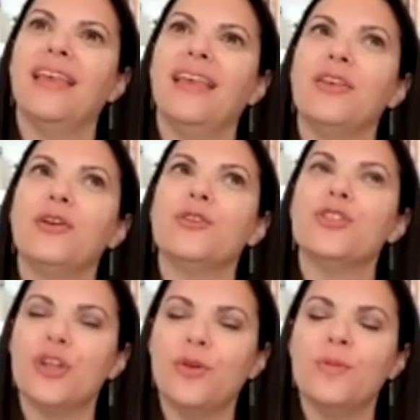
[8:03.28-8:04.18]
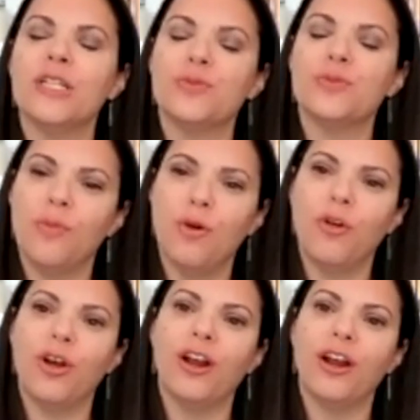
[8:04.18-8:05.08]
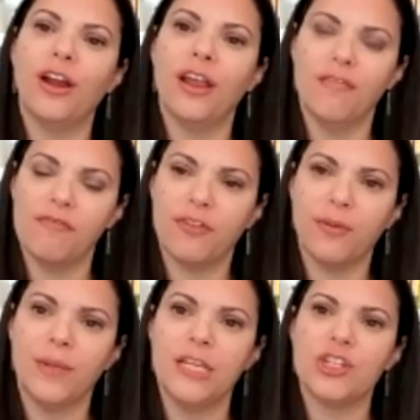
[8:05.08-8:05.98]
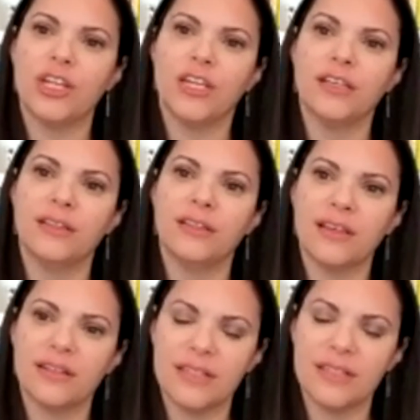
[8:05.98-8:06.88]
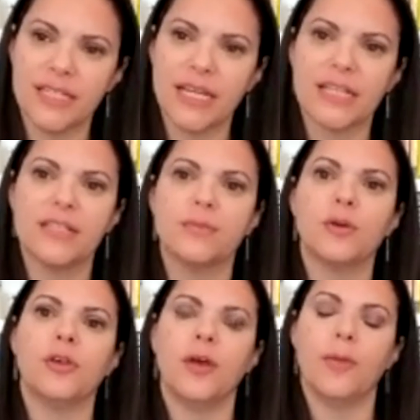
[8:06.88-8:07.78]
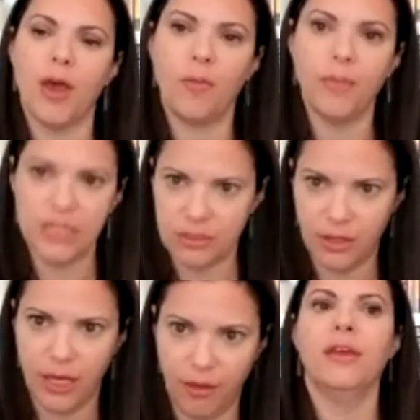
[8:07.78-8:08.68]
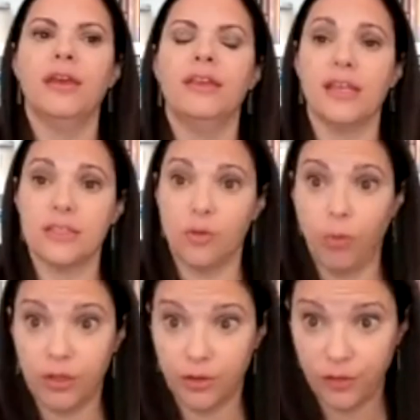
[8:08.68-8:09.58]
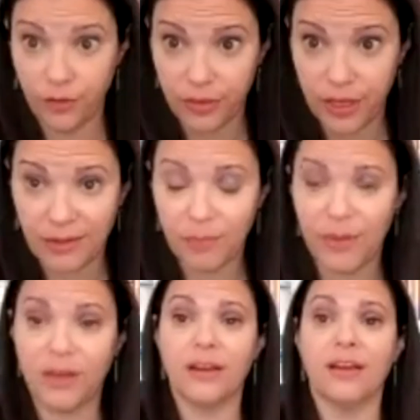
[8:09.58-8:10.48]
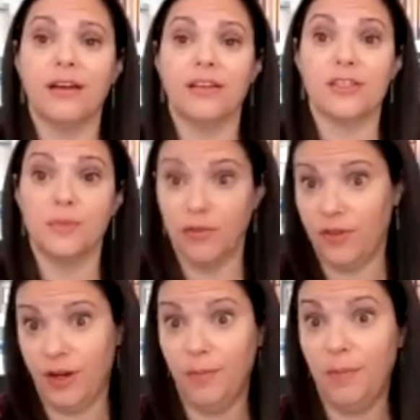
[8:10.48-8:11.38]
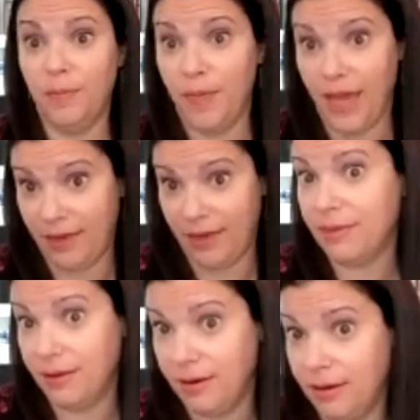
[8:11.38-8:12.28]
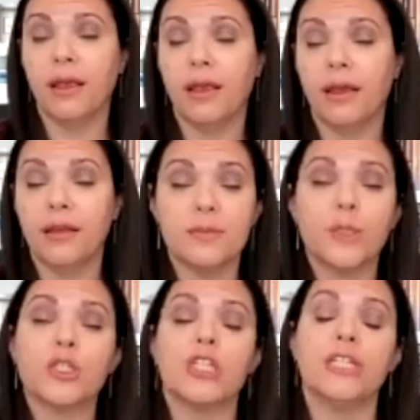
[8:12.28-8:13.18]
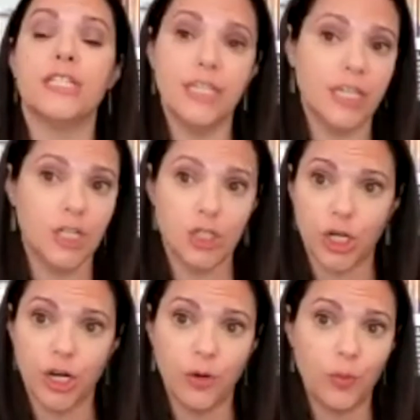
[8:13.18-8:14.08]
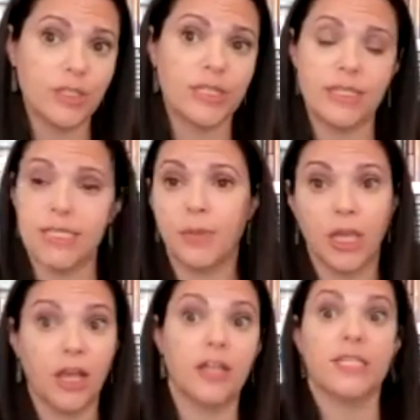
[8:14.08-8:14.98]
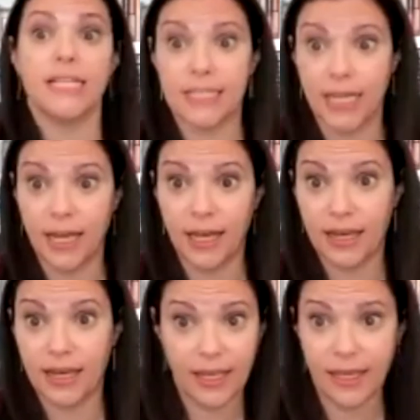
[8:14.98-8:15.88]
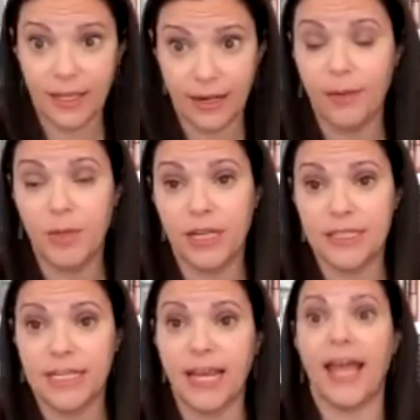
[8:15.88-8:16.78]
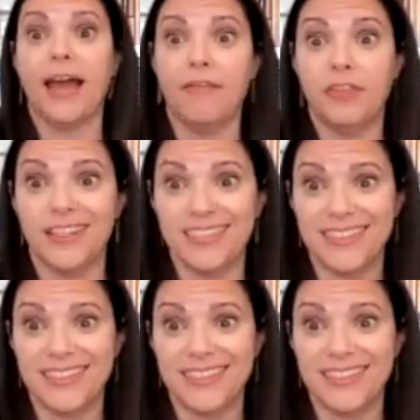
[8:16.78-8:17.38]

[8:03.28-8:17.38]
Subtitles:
There's so much more information that is accessible about mental health. And that's a wonderful thing, but it can also be a very bad thing. Especially a teenager will see something on TikTok and come in and say, I have this.